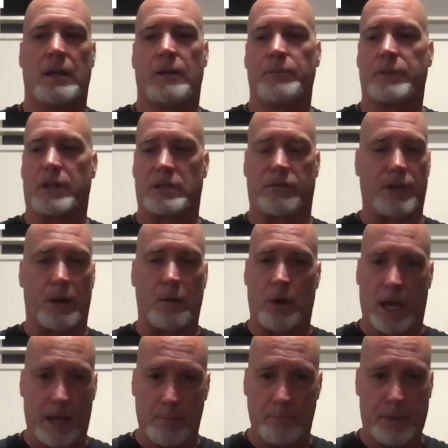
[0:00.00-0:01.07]
because if they were
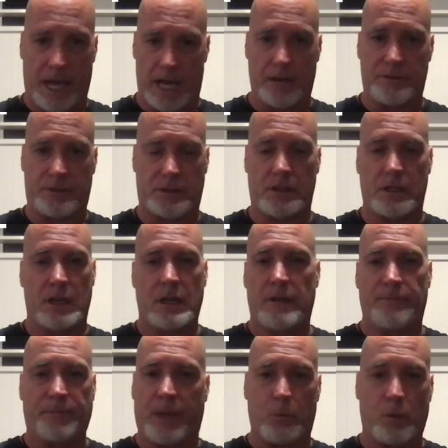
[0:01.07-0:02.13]
empaths,
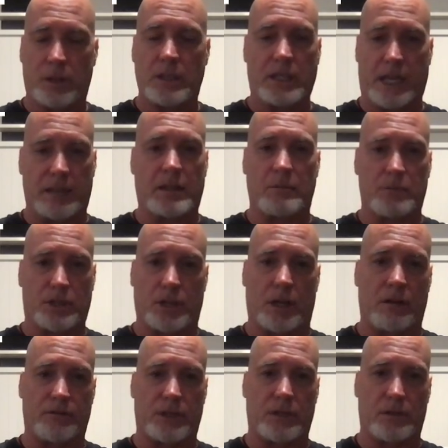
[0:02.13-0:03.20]
they wouldn't get
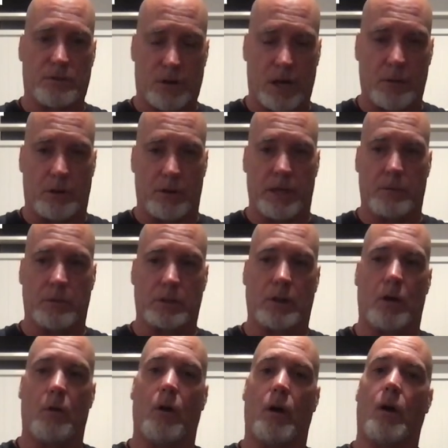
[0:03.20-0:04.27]
themselves into trouble. They would
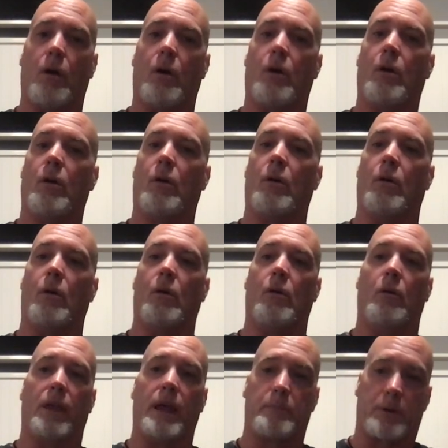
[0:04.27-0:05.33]
go, oh,
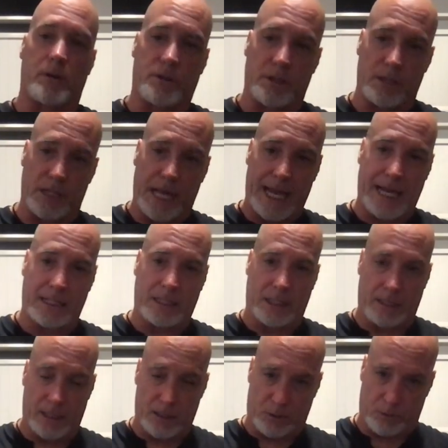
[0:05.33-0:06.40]
that person's acting
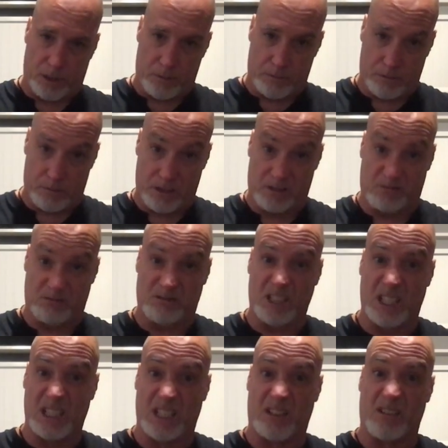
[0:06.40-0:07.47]
this way, but what's
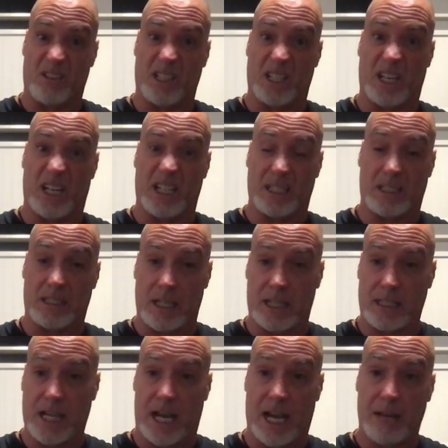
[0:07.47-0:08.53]
really going on is this.
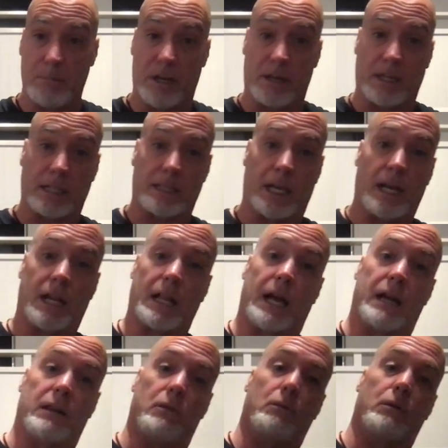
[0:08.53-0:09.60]
I better get the hell
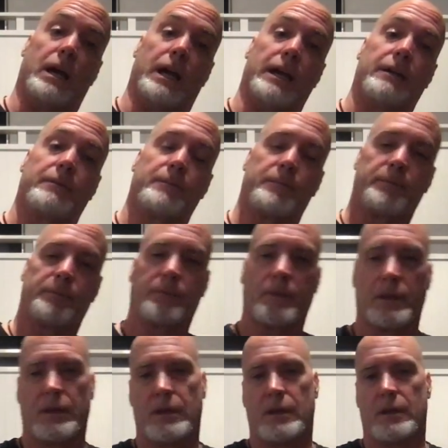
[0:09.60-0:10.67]
out of the way.
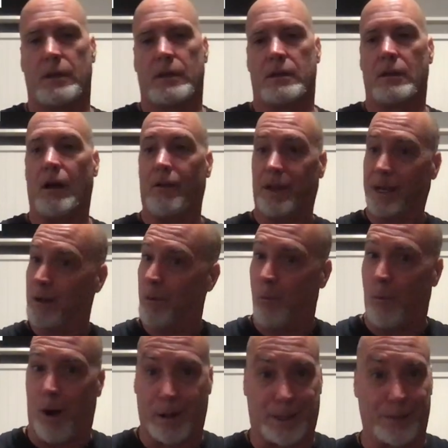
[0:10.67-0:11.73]
No, they go
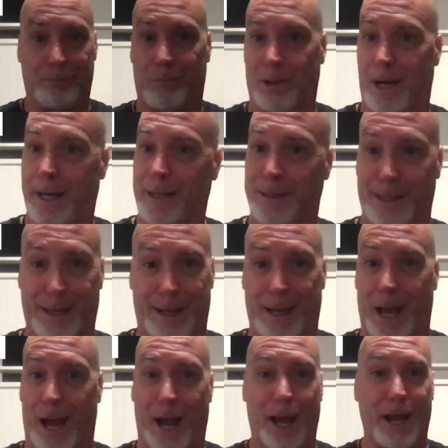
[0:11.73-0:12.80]
walking blindly, and
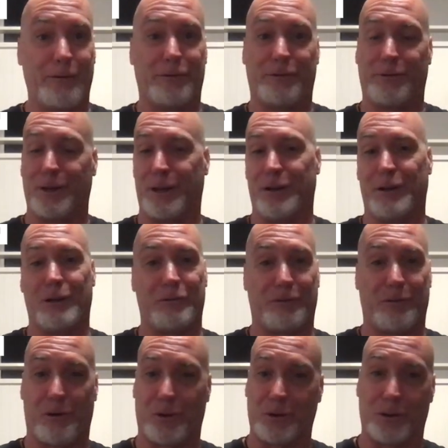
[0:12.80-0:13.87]
I feel
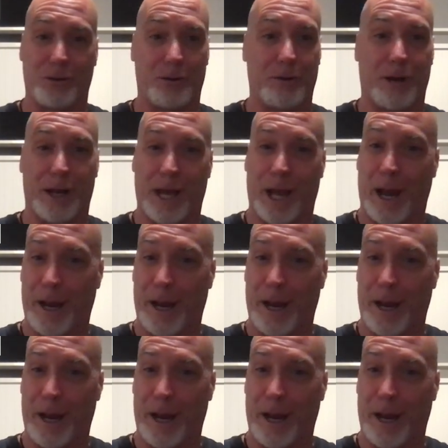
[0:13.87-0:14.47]
for you, and